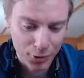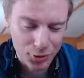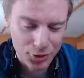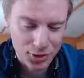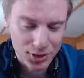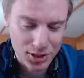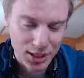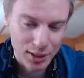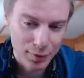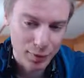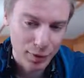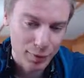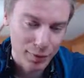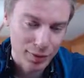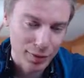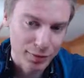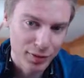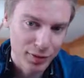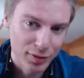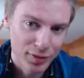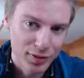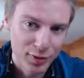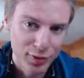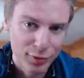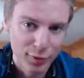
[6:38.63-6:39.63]
I would say maybe
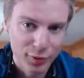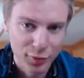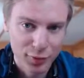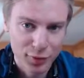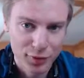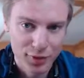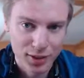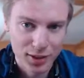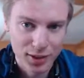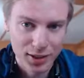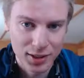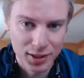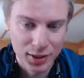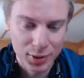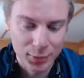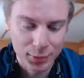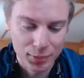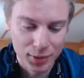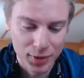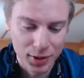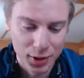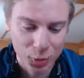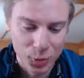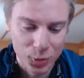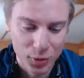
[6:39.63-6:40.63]
50-50
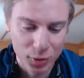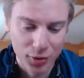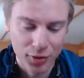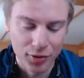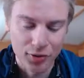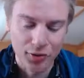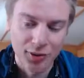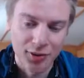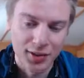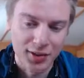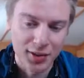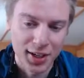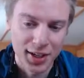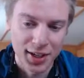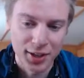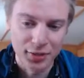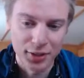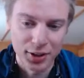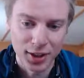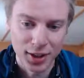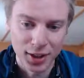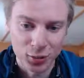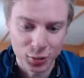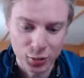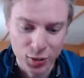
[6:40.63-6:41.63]
the opponents is not
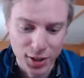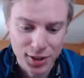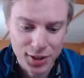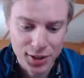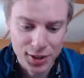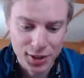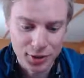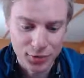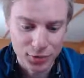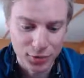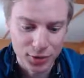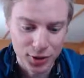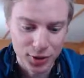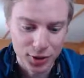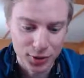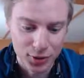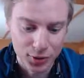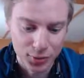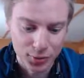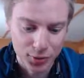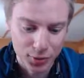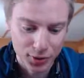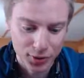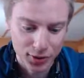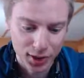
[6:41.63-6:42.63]
even going to rush when
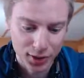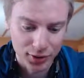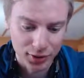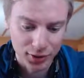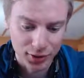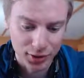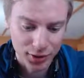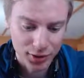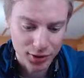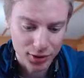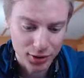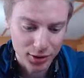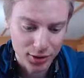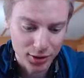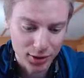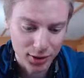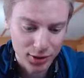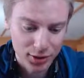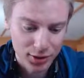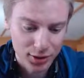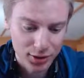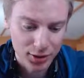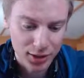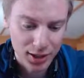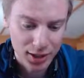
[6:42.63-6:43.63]
you put down the elixir
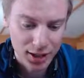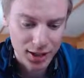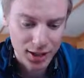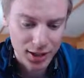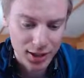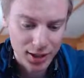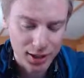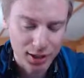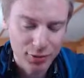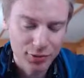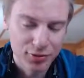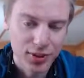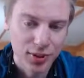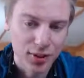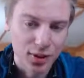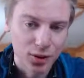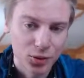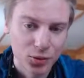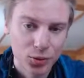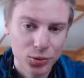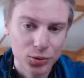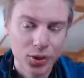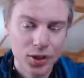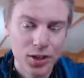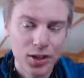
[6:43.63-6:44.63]
collector, and if they
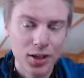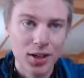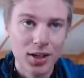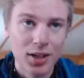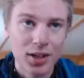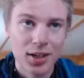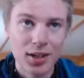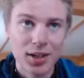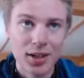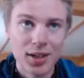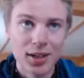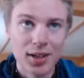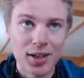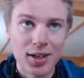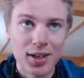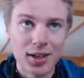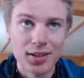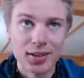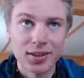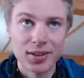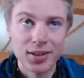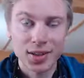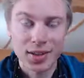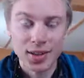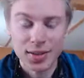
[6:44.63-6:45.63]
do
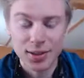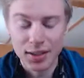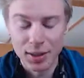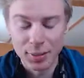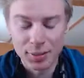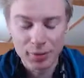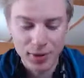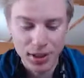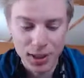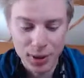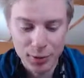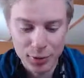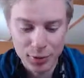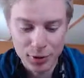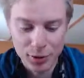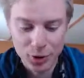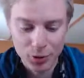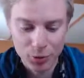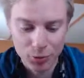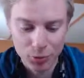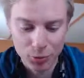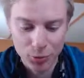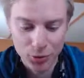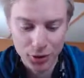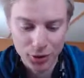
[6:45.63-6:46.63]
and they get damage
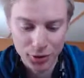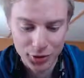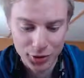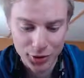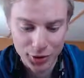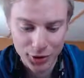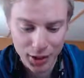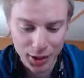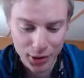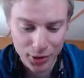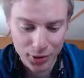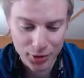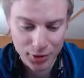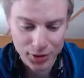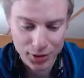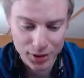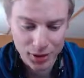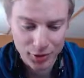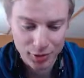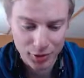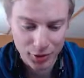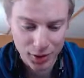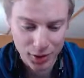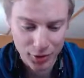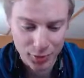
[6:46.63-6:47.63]
on one of your towers,
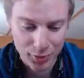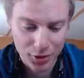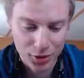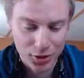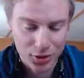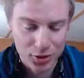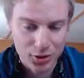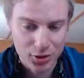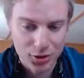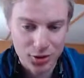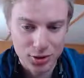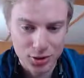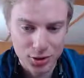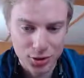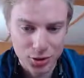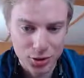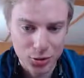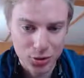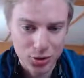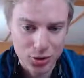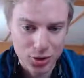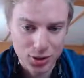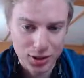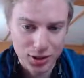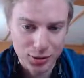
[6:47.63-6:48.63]
it's fine, because
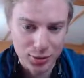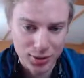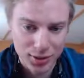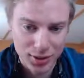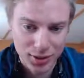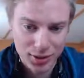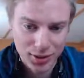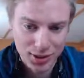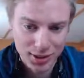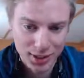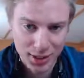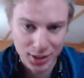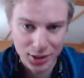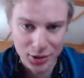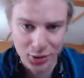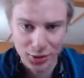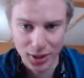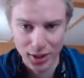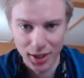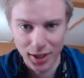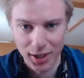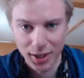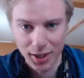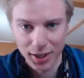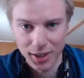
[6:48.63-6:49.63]
usually with this deck
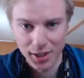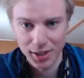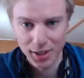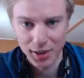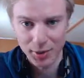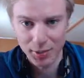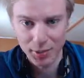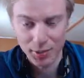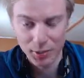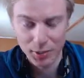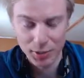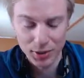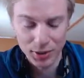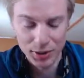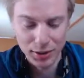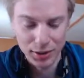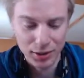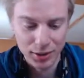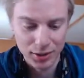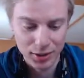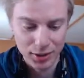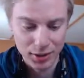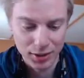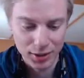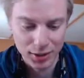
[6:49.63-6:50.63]
you're gonna end up
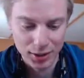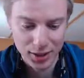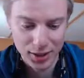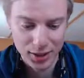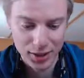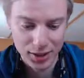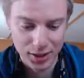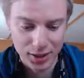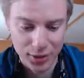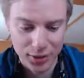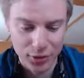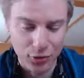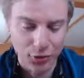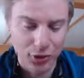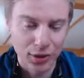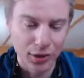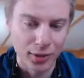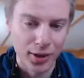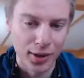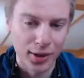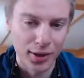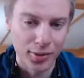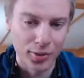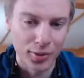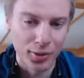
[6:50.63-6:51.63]
winning, getting the 3
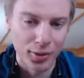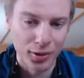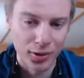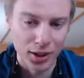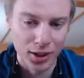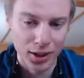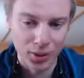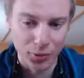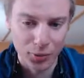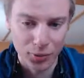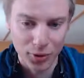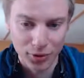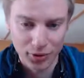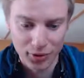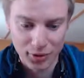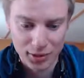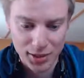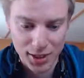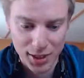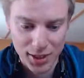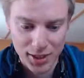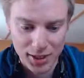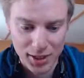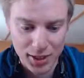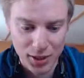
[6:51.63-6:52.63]
crown on like one of
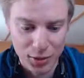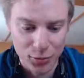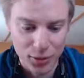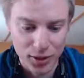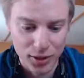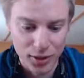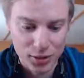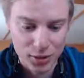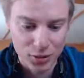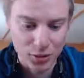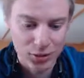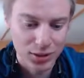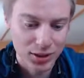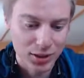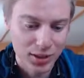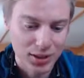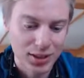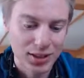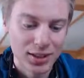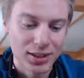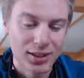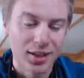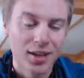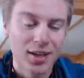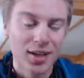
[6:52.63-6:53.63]
the sides anyway, so you
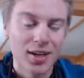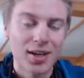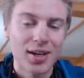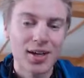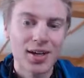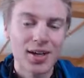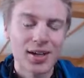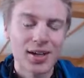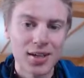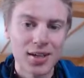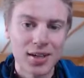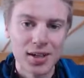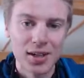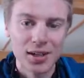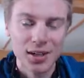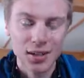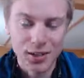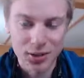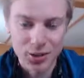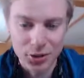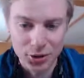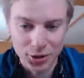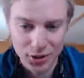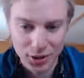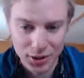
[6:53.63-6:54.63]
need the
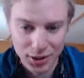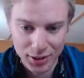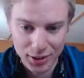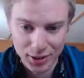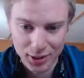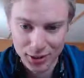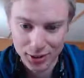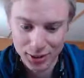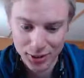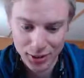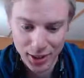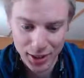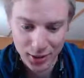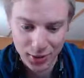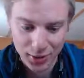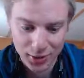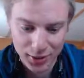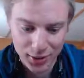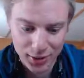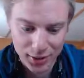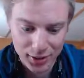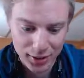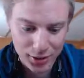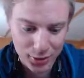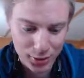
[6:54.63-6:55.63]
elixir collector
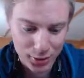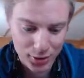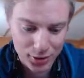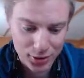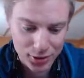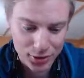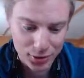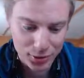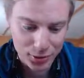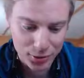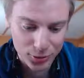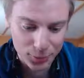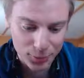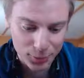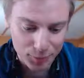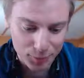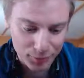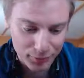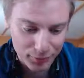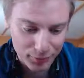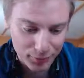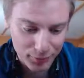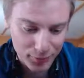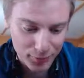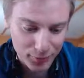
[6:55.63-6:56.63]
down there in order to
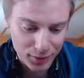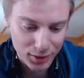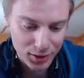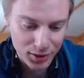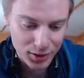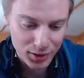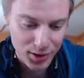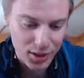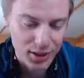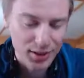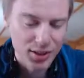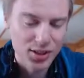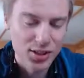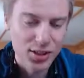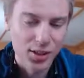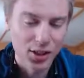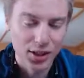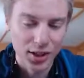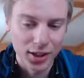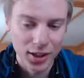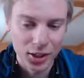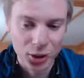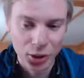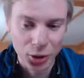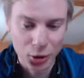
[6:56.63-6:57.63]
get
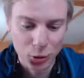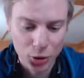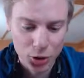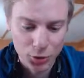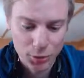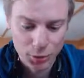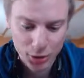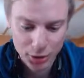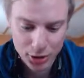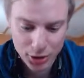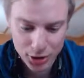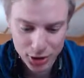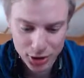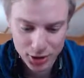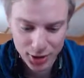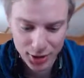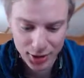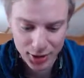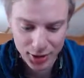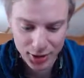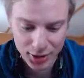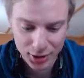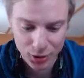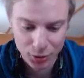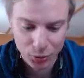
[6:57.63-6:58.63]
this like huge pushes
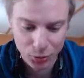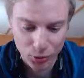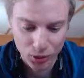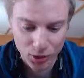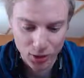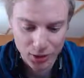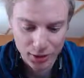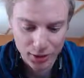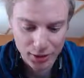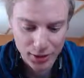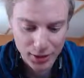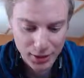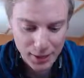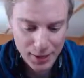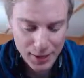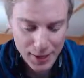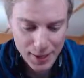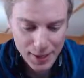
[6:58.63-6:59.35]
that you want.